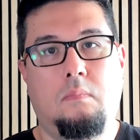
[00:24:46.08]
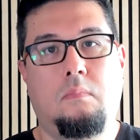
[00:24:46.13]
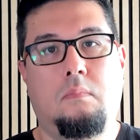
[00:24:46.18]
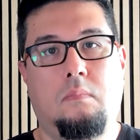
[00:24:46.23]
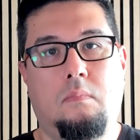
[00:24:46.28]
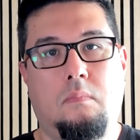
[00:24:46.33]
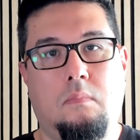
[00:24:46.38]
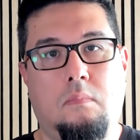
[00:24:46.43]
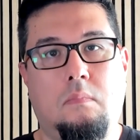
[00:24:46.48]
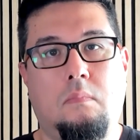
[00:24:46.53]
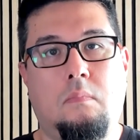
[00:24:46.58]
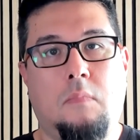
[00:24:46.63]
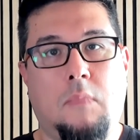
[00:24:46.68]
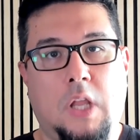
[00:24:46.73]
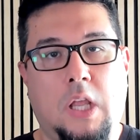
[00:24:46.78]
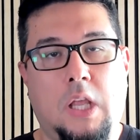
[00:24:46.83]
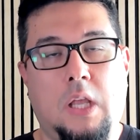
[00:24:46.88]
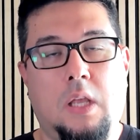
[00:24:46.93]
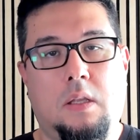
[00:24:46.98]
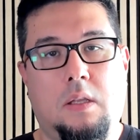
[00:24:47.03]
Hmm.
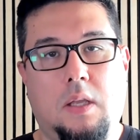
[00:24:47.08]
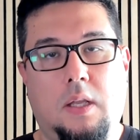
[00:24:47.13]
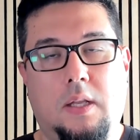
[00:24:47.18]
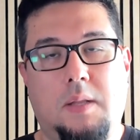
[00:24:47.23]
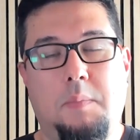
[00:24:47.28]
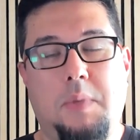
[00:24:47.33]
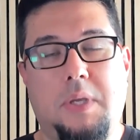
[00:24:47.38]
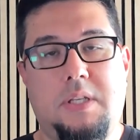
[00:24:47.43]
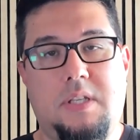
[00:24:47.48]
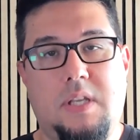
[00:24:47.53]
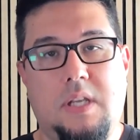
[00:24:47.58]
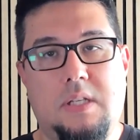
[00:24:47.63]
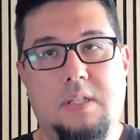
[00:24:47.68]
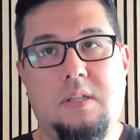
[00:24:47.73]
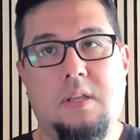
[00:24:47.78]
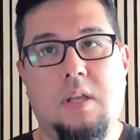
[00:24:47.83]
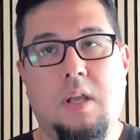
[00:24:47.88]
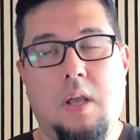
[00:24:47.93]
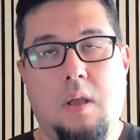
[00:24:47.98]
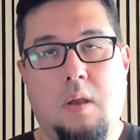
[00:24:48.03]
Yeah, that makes
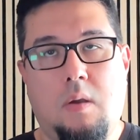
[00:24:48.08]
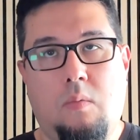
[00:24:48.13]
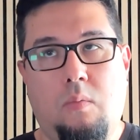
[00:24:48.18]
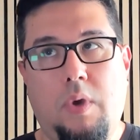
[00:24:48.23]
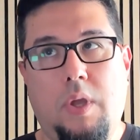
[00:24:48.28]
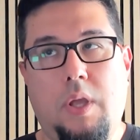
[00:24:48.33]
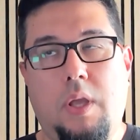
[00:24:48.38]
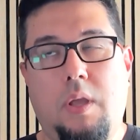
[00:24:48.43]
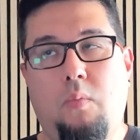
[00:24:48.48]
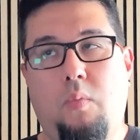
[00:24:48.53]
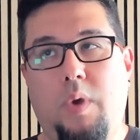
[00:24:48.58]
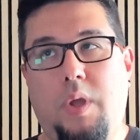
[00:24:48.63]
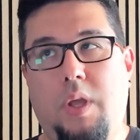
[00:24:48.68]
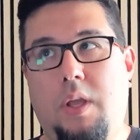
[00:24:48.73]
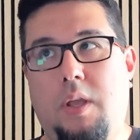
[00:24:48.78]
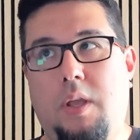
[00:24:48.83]
sense. We